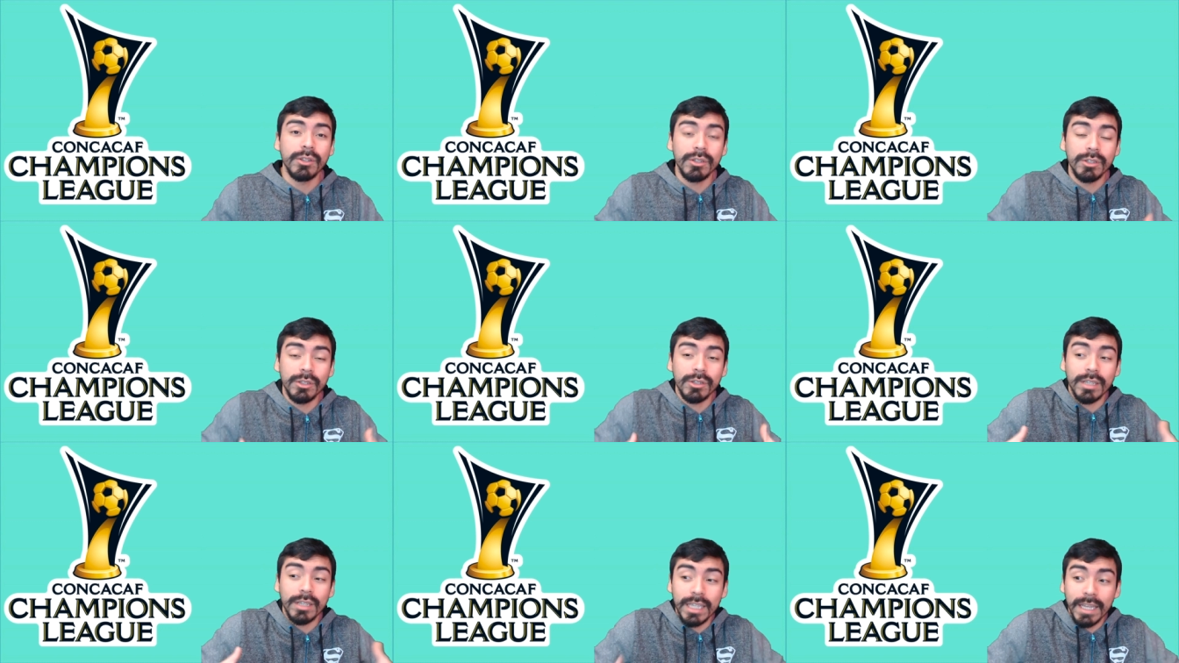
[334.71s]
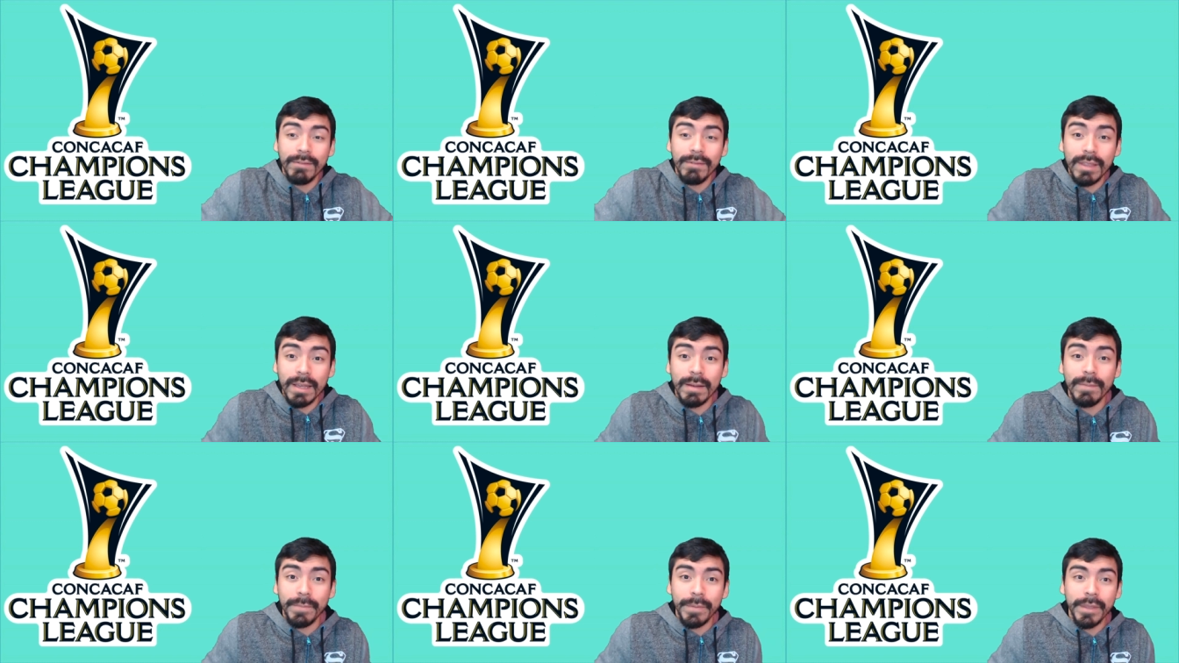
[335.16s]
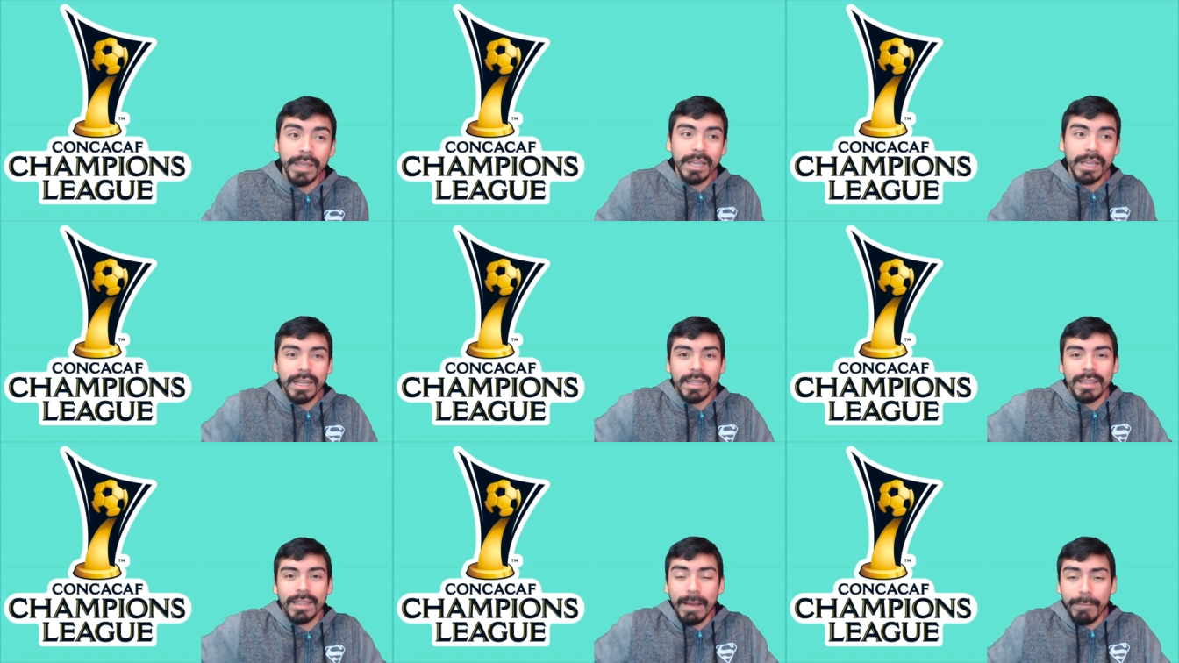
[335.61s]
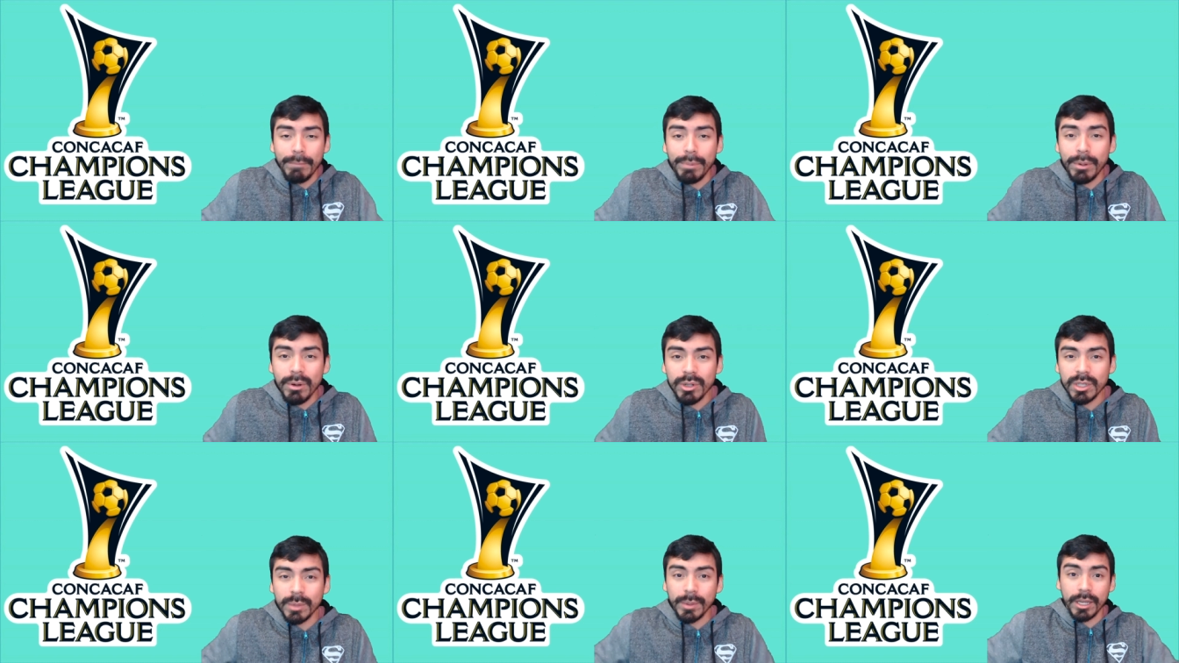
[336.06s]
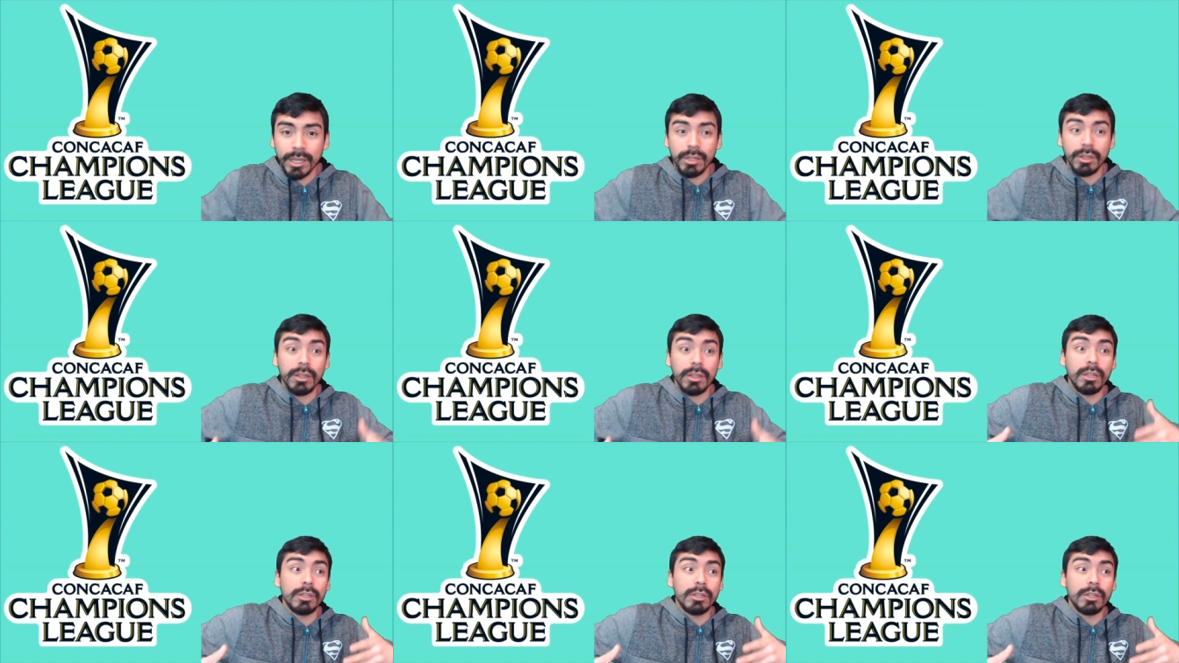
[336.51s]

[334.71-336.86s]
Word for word: to give them that boost, like